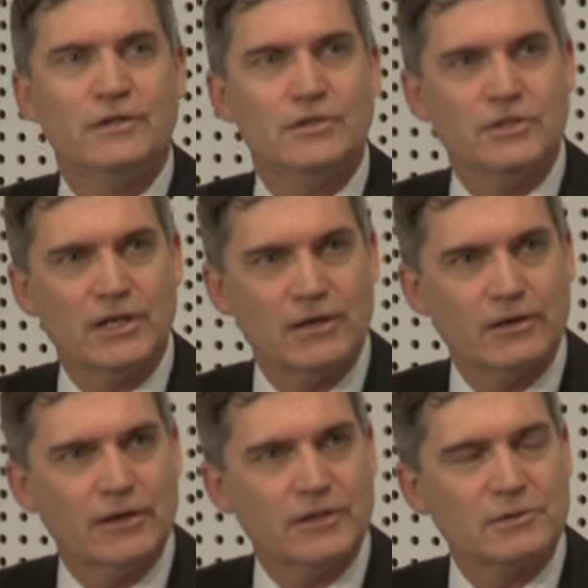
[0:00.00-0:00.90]

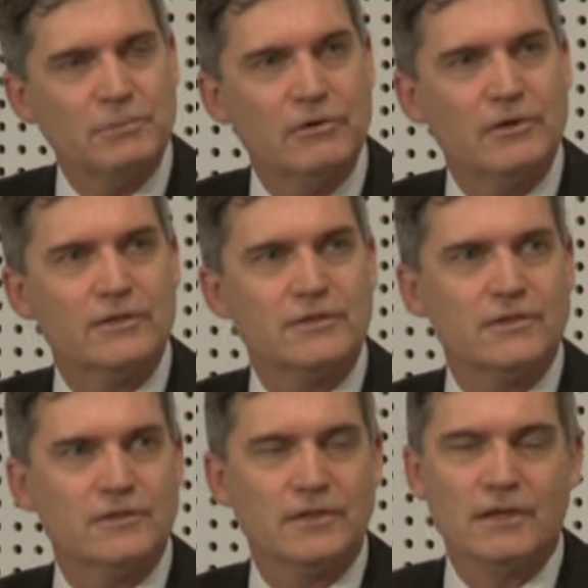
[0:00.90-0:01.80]
share
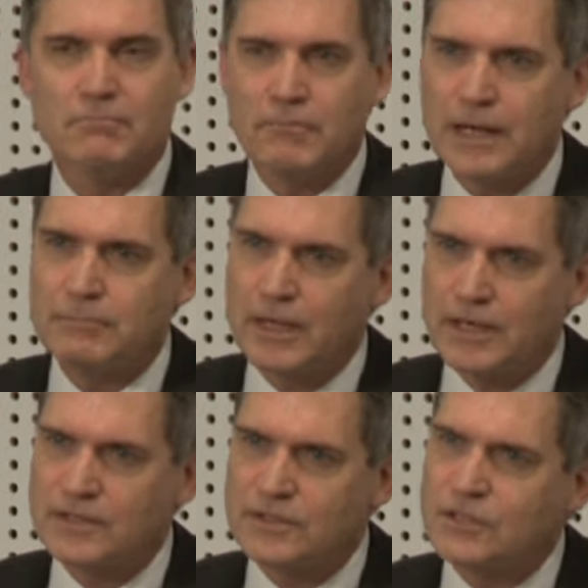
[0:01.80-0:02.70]
experiences, make
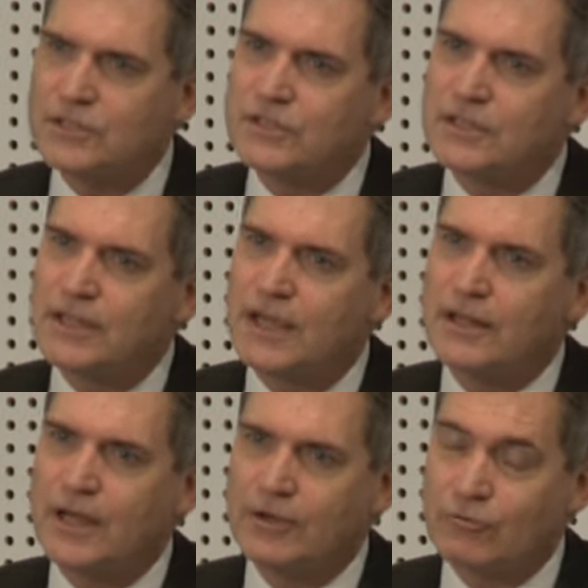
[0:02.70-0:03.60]
better decisions
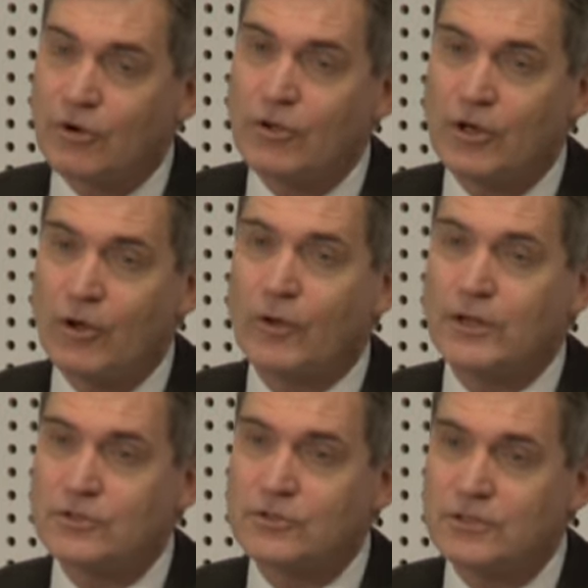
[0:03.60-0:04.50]
together and grow the whole
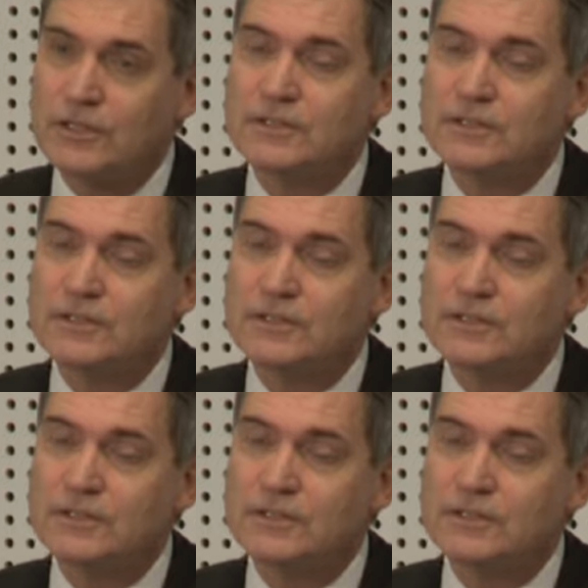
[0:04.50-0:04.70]
industry.